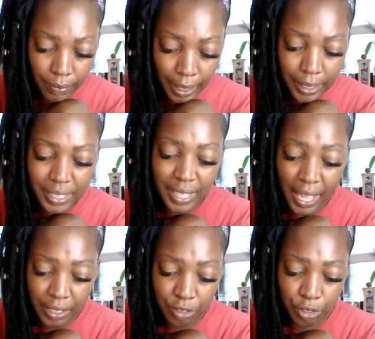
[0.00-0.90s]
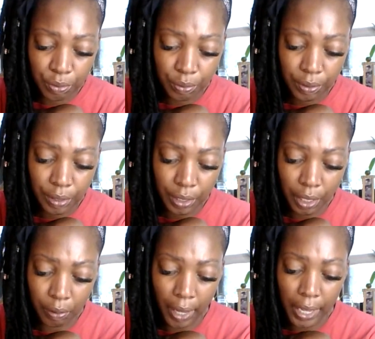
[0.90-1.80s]
it saddens you,
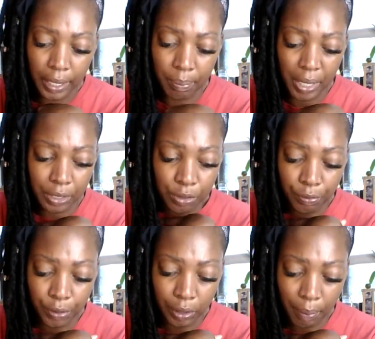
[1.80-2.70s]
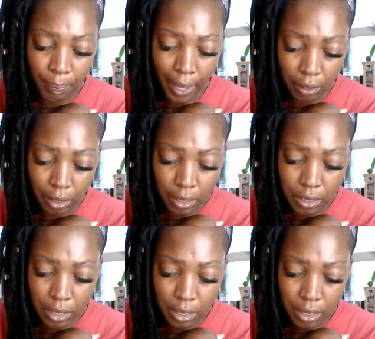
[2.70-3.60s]
okay? It makes you feel
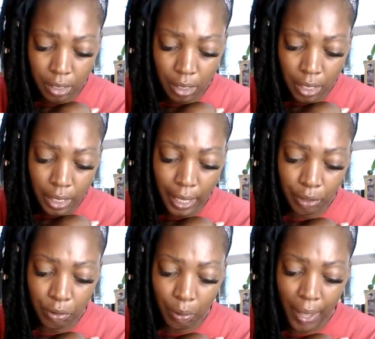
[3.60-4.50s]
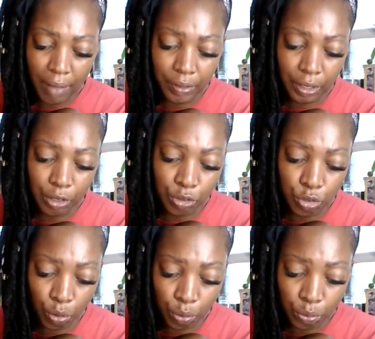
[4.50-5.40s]
unbalanced, like you don't have any
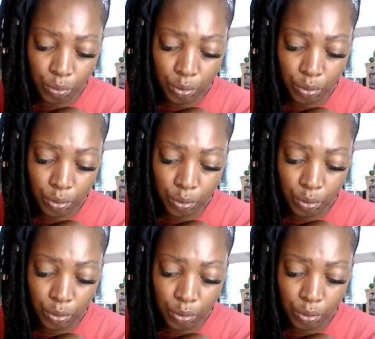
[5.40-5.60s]
control